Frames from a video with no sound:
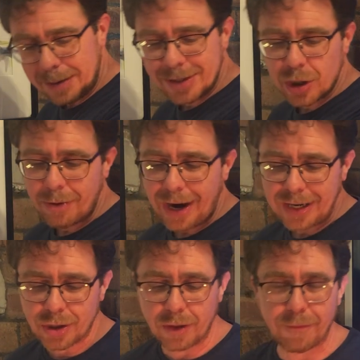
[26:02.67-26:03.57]
Let me
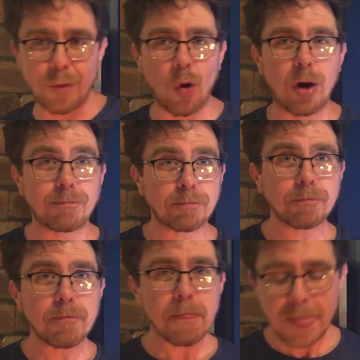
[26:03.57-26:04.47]
summarise under four
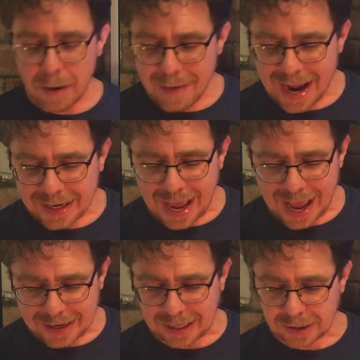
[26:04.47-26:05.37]
main
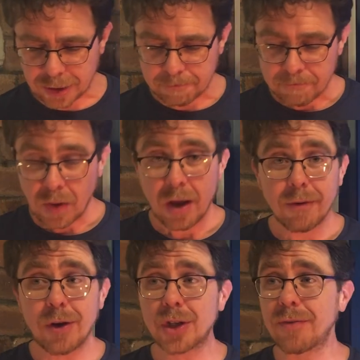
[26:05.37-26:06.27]
headings.
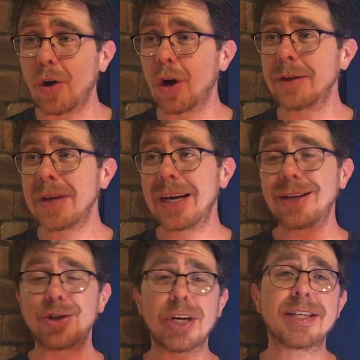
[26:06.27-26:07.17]
First of all,
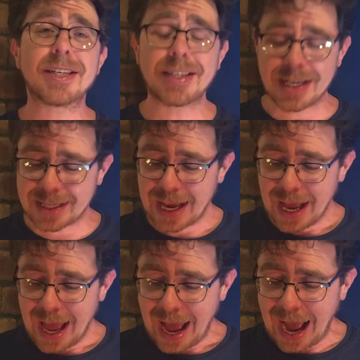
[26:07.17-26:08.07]
Jesus'
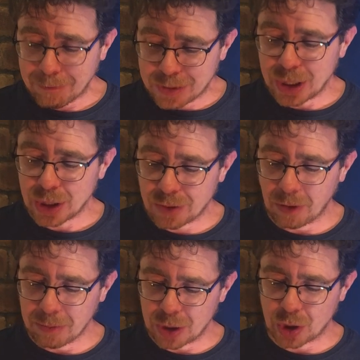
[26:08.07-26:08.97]
absence
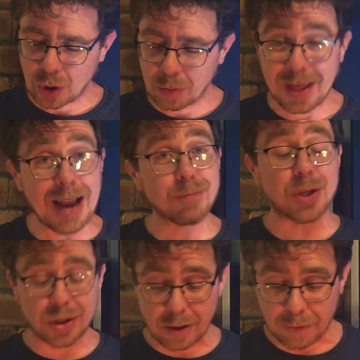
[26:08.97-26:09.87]
from the tomb, the
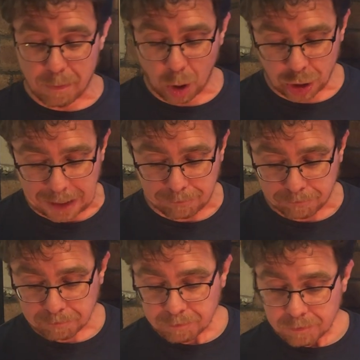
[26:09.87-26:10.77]
absence of the body.
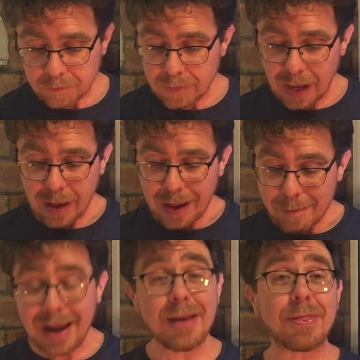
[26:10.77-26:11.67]

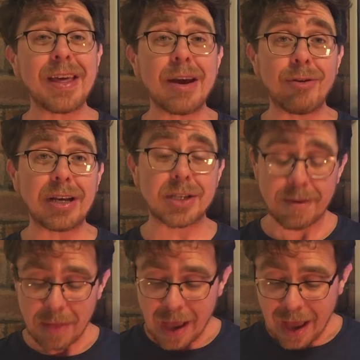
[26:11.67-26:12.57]
Many theories
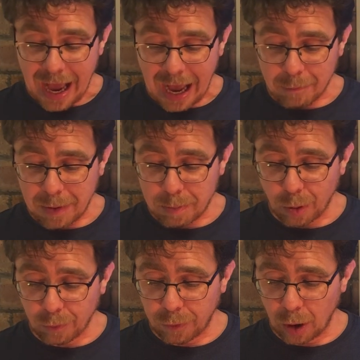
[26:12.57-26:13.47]
have been
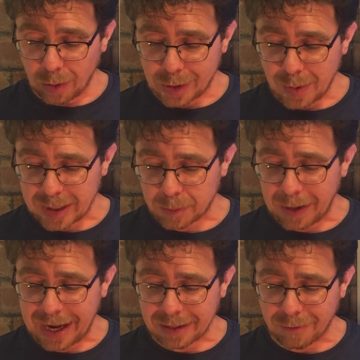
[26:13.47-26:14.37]
put forward to
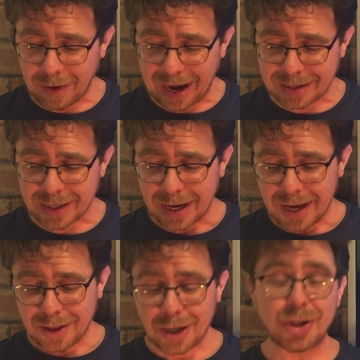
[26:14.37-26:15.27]
explain the fact
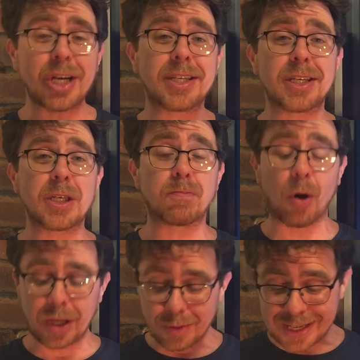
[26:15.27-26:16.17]
that Jesus'
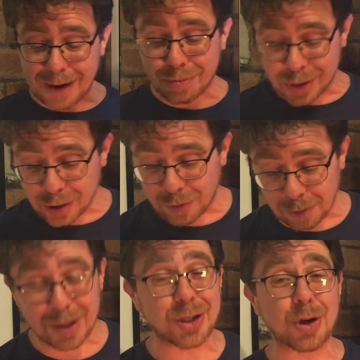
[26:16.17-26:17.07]
body was absent
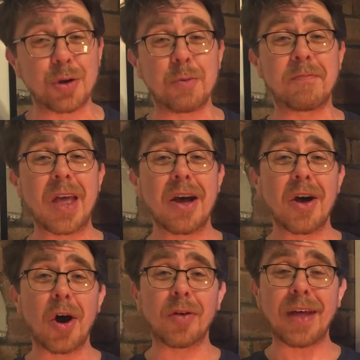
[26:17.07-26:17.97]
from the tomb
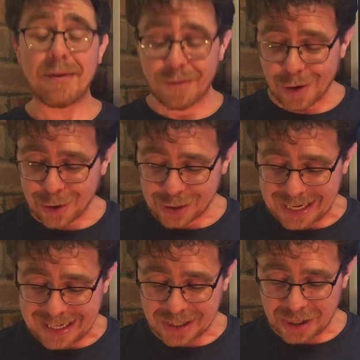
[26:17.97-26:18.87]
on that first
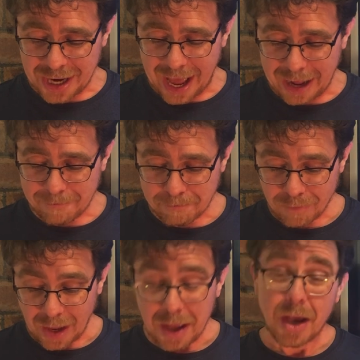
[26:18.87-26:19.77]
Easter day.
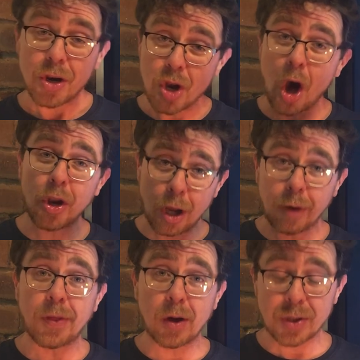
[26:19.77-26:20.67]
None
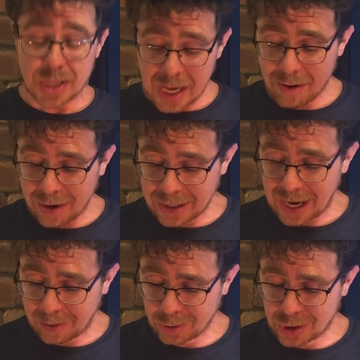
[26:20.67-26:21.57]
of those theories,
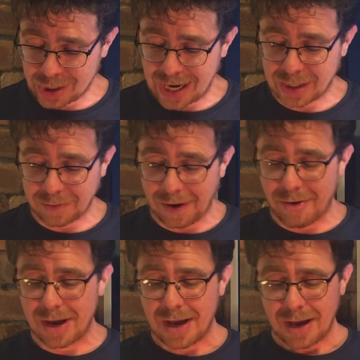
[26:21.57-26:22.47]
I would suggest, are
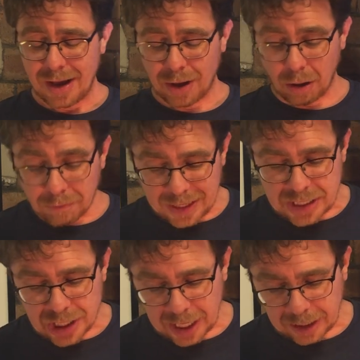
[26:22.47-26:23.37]
very
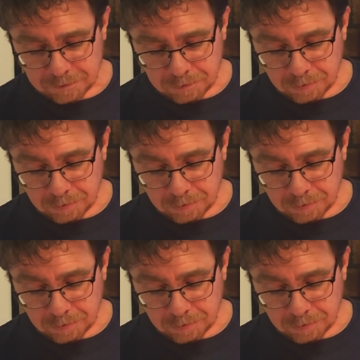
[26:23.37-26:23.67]
convincing.